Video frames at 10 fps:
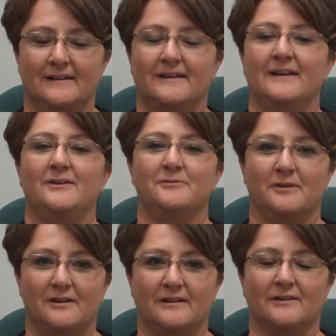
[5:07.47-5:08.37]
You can't go
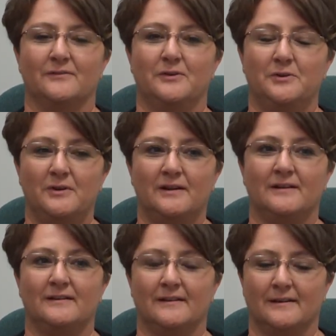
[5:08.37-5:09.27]
wrong here. If you're
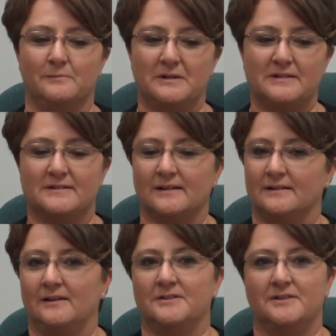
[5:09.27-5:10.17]
in business
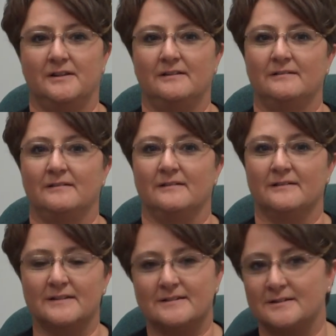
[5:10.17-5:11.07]
technology,
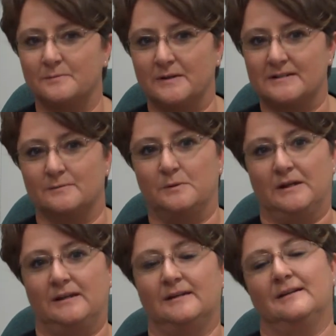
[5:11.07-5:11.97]
this is the place to
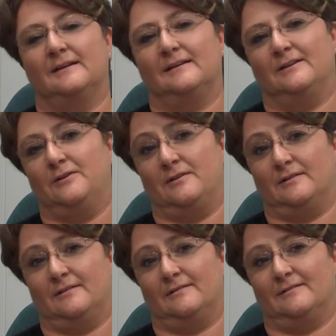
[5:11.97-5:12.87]
be. You know,
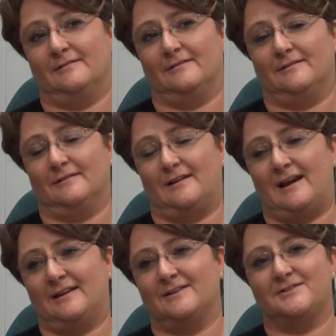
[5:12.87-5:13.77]
the
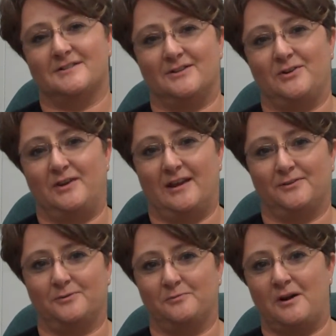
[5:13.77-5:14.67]
adage is, you
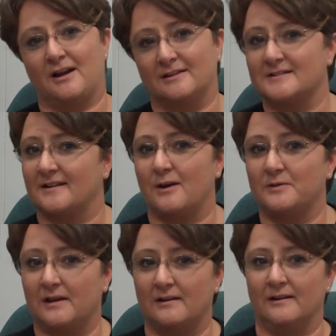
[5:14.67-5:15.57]
can't throw a rock in this town
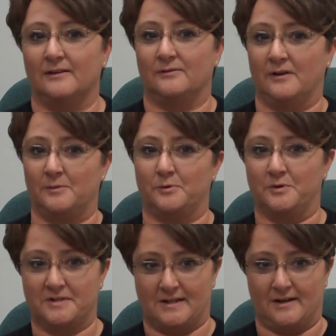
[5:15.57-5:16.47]
without hitting a developer
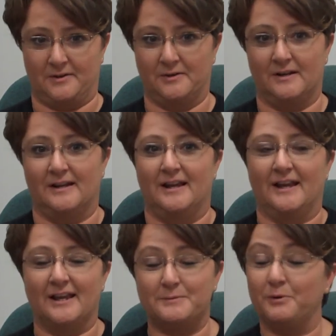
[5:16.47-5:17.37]
or designer.
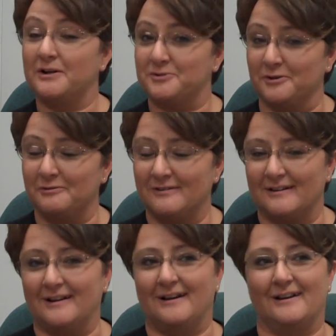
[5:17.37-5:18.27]
It's pretty true.
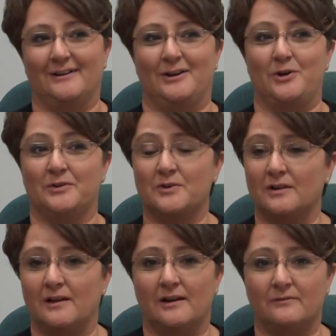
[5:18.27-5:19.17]
There
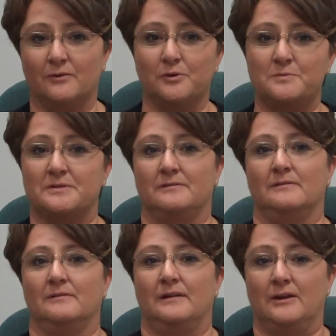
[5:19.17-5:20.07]
are a lot of groups
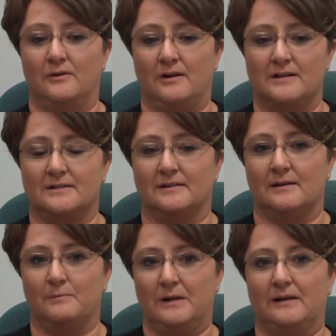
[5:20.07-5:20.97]
here in Austin
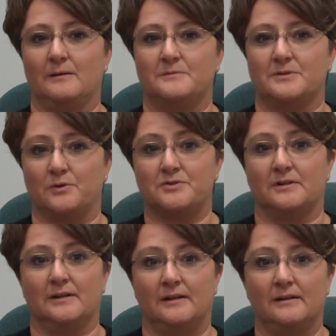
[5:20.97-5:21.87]
that meet up
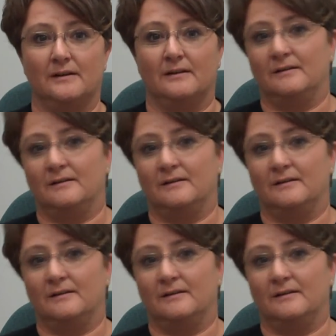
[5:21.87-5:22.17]
socially